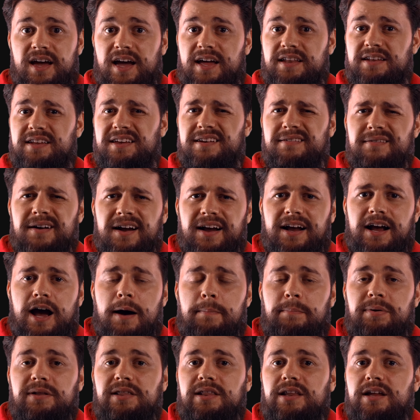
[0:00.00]
And here are a
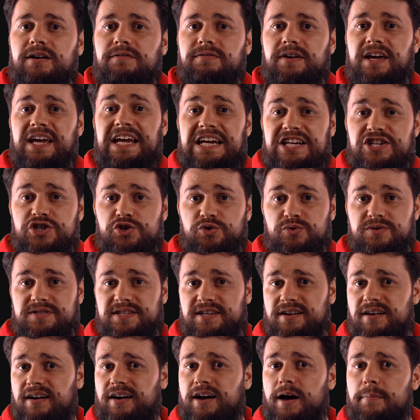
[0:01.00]
couple of issues.
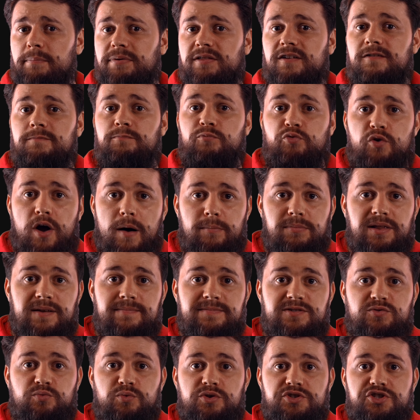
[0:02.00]
Here are a couple of
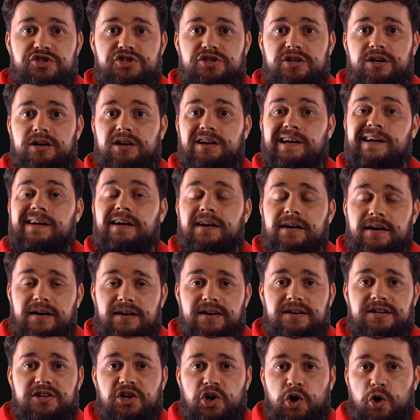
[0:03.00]
problems which
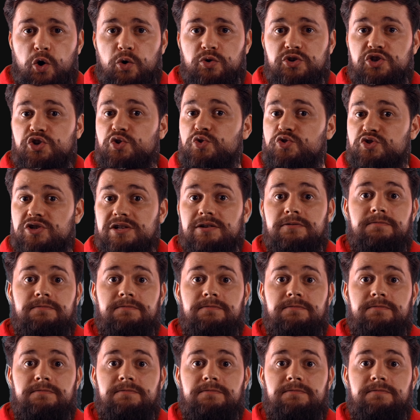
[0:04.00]
concurrent code usually